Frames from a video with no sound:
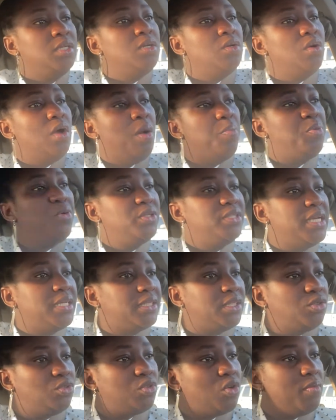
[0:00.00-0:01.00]
A
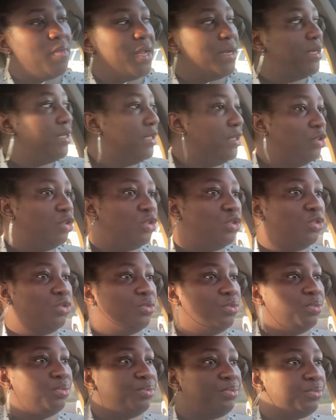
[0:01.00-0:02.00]
projected trauma into
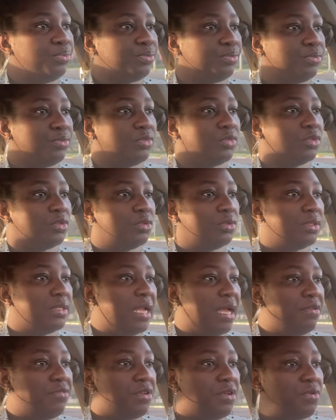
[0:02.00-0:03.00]
you.
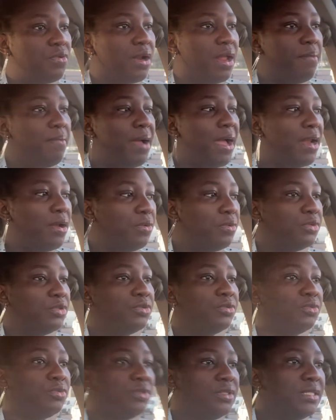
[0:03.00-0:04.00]
Now the man
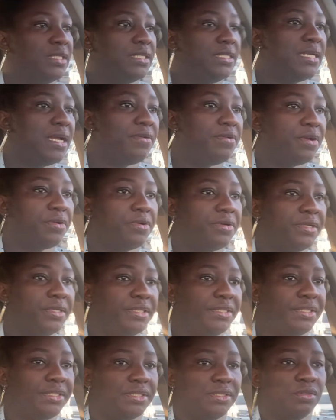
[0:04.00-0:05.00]
when you
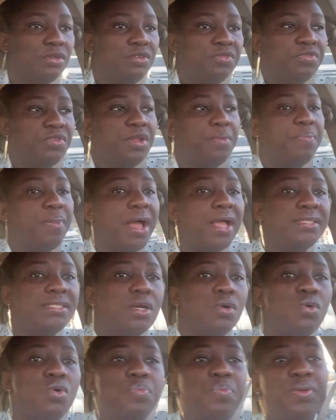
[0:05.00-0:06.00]
recognition of the part
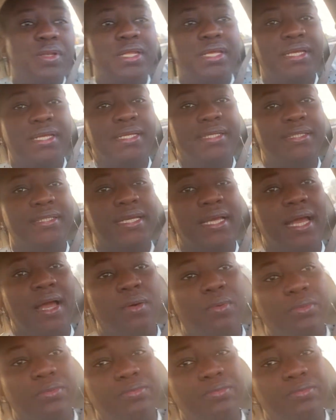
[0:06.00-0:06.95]
I will play in the house.